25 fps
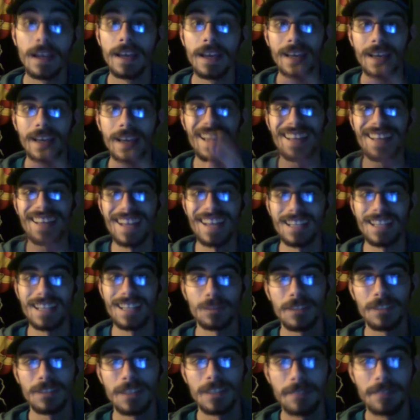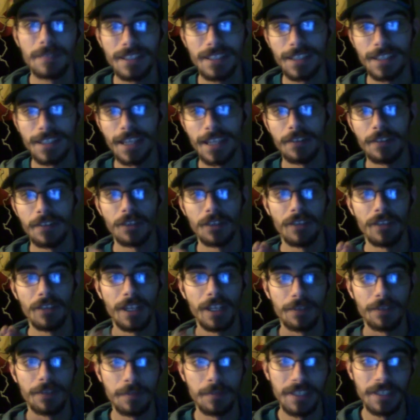Hey guys, what's up? DJ Kevin over
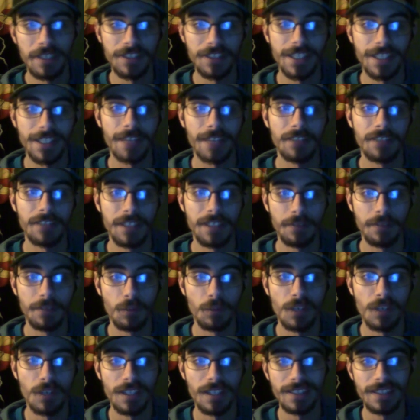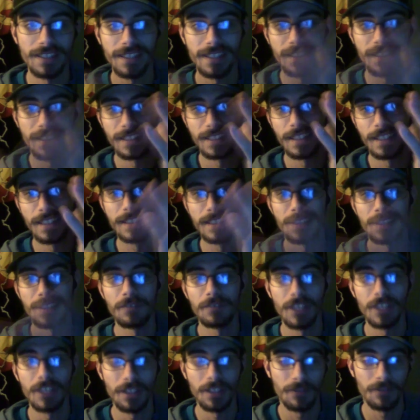here from DJ Kevin TV1. Another
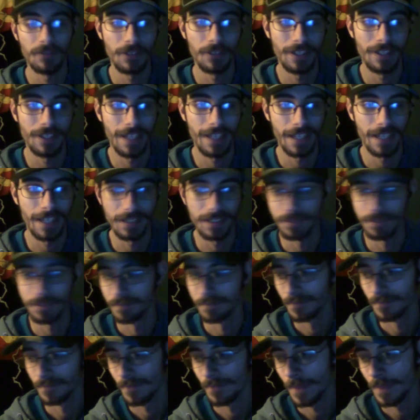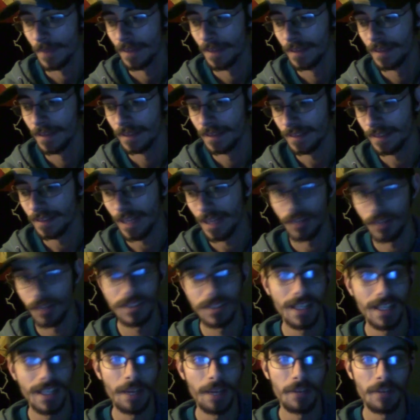video for you guys. Now
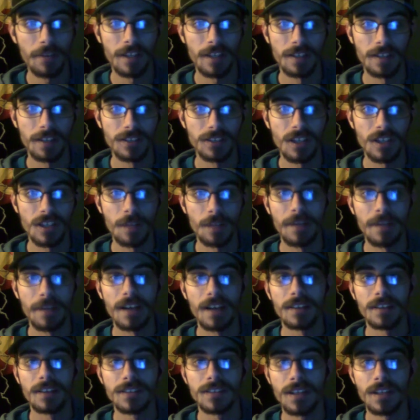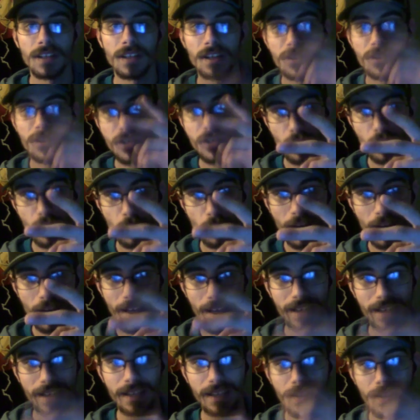today we're going to talk about
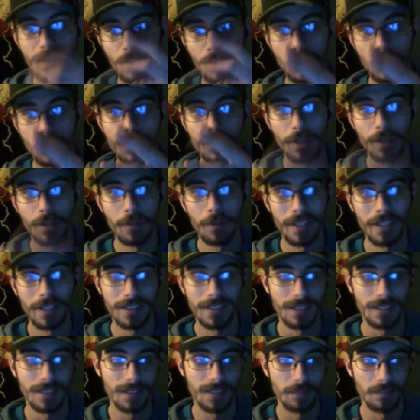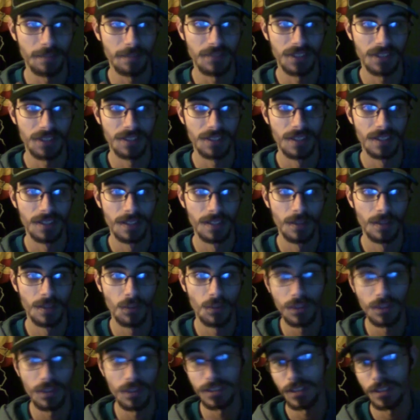two-way or three-way systems.
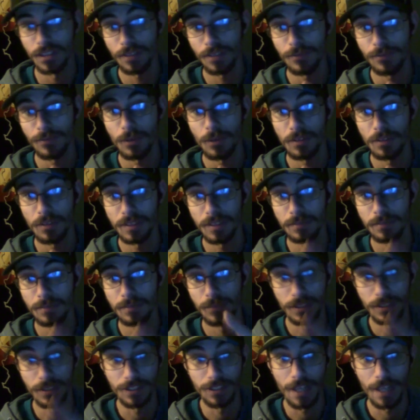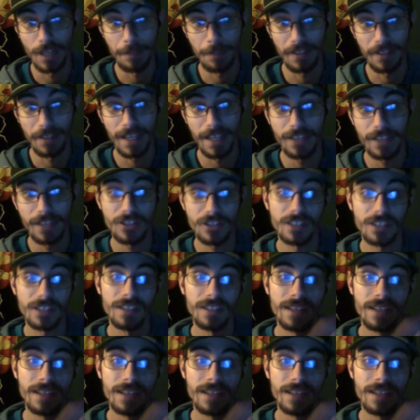What to look for, what's your application,